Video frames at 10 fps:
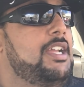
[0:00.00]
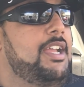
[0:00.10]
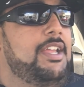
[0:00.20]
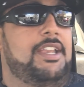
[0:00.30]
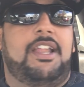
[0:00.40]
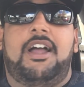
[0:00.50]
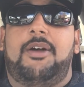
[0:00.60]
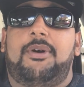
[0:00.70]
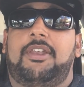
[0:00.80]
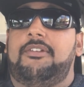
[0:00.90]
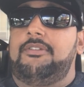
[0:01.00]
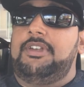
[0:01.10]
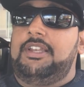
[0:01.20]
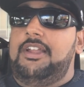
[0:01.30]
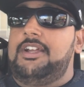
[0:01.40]
and how I
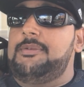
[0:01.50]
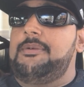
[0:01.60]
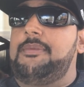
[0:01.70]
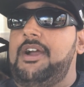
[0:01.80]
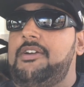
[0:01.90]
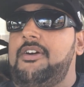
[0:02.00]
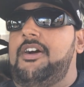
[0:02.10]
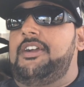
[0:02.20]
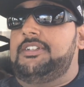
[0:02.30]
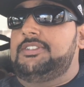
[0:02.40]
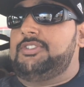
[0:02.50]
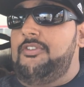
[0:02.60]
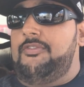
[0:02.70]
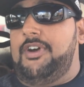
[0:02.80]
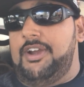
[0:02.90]
really like them on my car. So
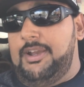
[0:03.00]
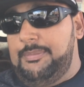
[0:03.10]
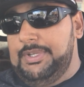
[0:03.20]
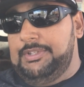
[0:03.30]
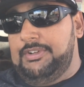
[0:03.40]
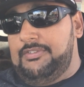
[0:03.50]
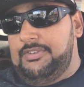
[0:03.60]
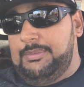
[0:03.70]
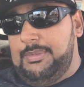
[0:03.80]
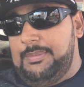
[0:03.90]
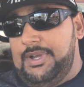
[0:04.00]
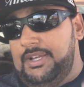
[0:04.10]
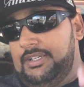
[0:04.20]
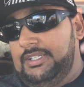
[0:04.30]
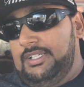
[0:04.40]
far, I've been driving them
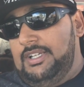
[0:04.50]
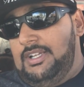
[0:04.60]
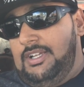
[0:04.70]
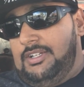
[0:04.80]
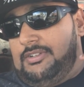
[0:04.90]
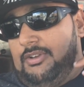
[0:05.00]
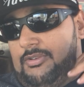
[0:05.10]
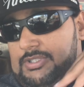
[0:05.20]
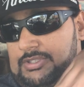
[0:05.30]
about close